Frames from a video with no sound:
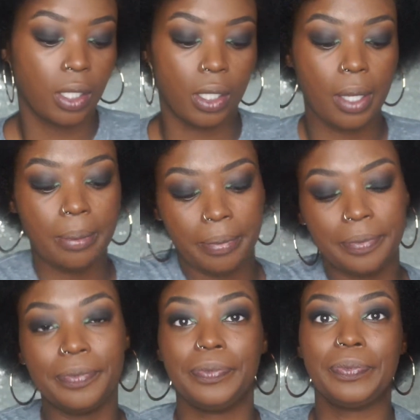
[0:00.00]
Yep.
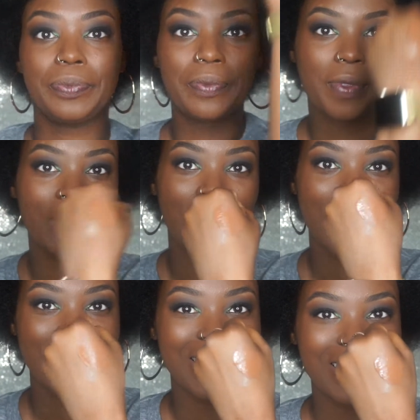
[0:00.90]

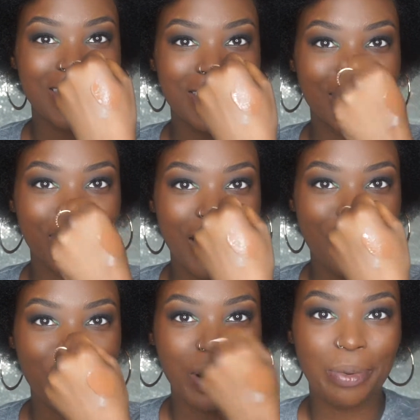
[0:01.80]
Still
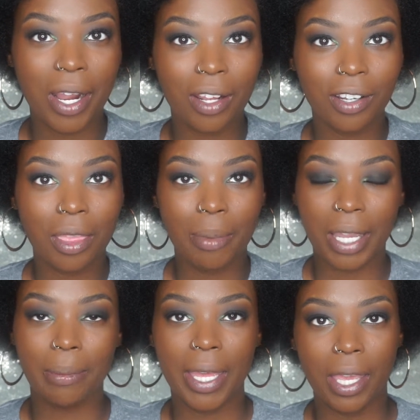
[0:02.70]
have more product on the
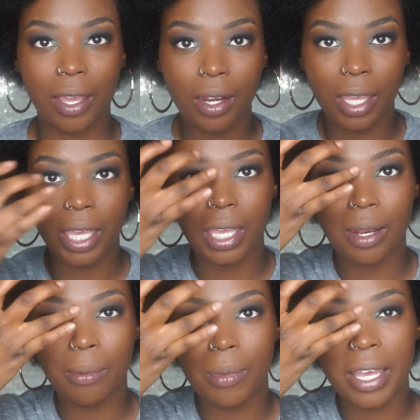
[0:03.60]
back of my hand,
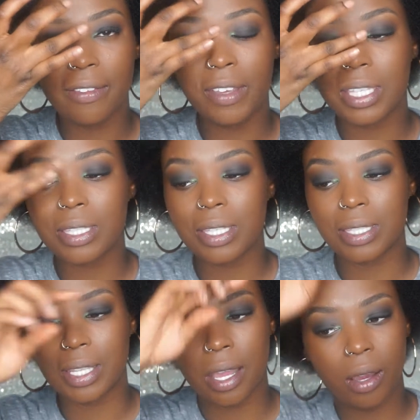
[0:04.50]
and my face
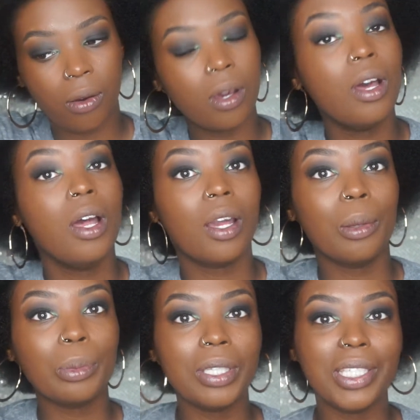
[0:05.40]
is now
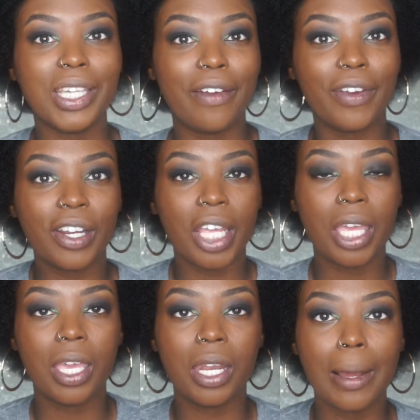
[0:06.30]
completely covered
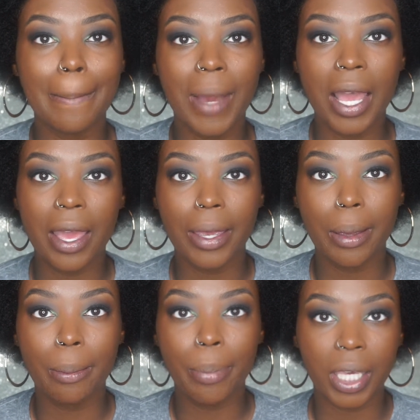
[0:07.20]
in my
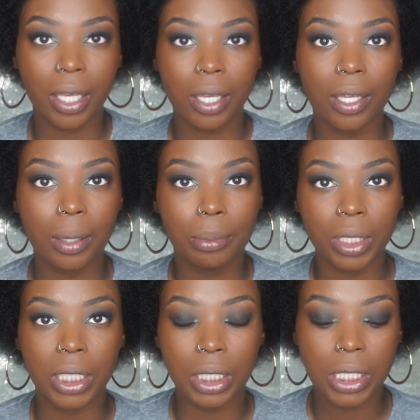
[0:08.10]
Becca
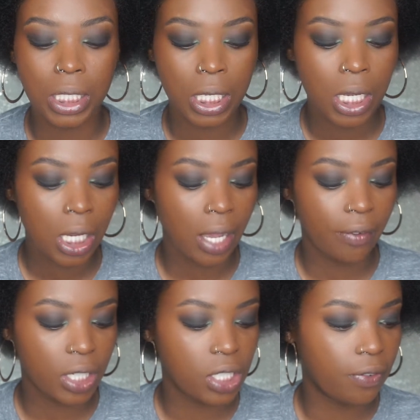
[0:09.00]
Complete
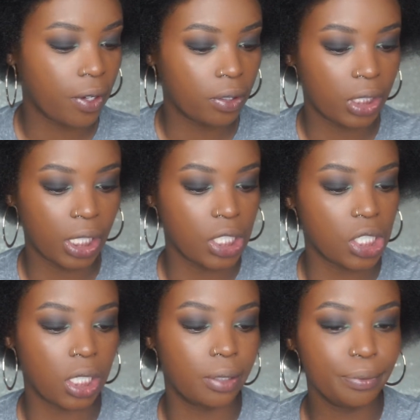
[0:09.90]
Coverage
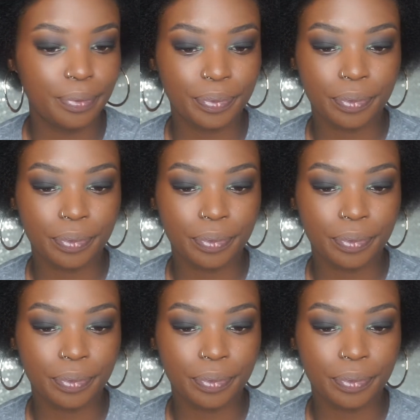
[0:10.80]
Foundation.